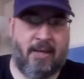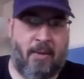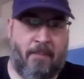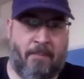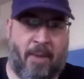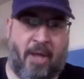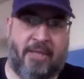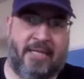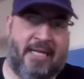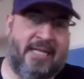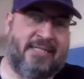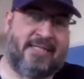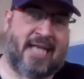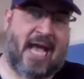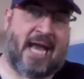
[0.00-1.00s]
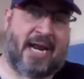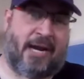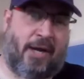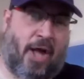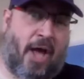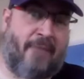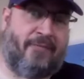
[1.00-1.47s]
but he's got a
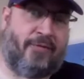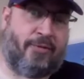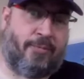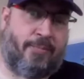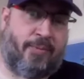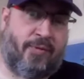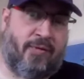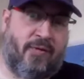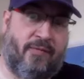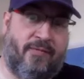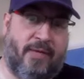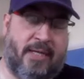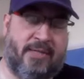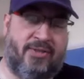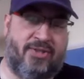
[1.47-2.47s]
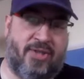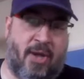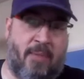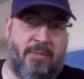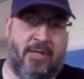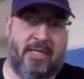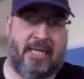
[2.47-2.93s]
lot to prove in
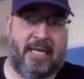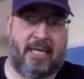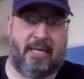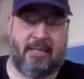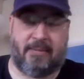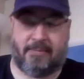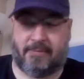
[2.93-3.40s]
summer league,